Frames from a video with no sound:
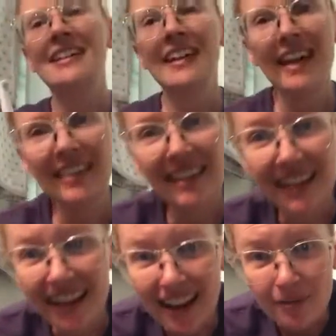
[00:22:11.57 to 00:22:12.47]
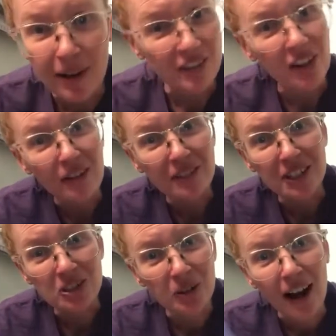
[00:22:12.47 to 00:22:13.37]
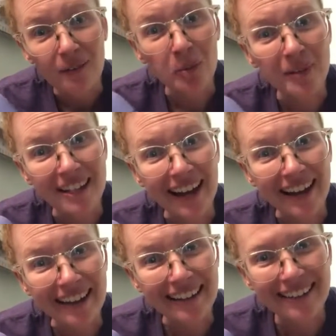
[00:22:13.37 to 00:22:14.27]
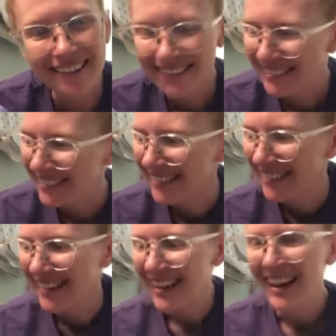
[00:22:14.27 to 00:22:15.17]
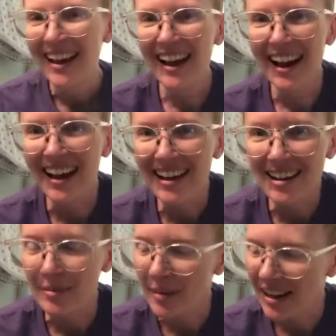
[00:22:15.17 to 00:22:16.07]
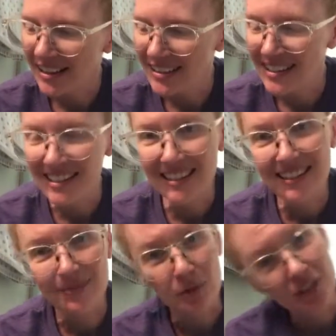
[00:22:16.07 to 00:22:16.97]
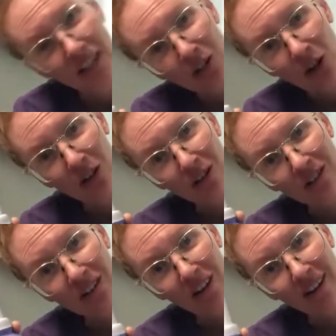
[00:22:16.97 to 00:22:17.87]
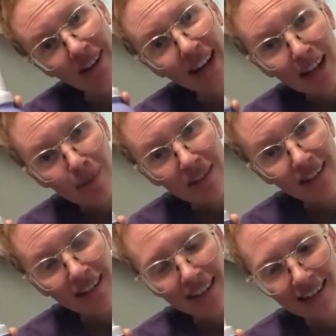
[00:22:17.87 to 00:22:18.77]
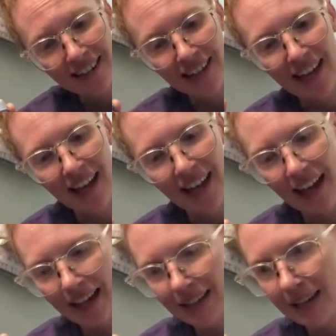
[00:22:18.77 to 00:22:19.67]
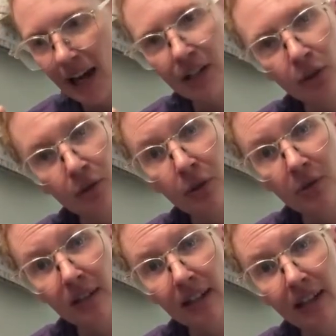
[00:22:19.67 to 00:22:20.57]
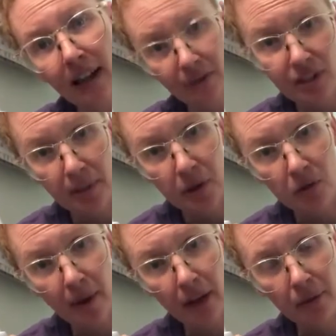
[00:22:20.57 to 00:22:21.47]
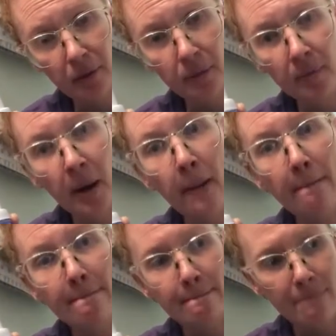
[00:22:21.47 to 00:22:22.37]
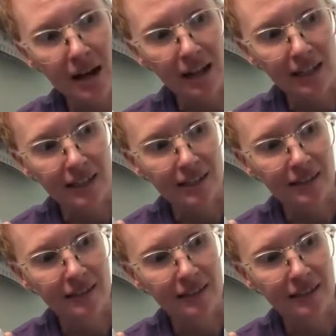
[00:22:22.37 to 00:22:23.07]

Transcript: and then I have my lovely travel bidet. I got this for $10 on Amazon, and I don't use it every time I go to the bathroom, but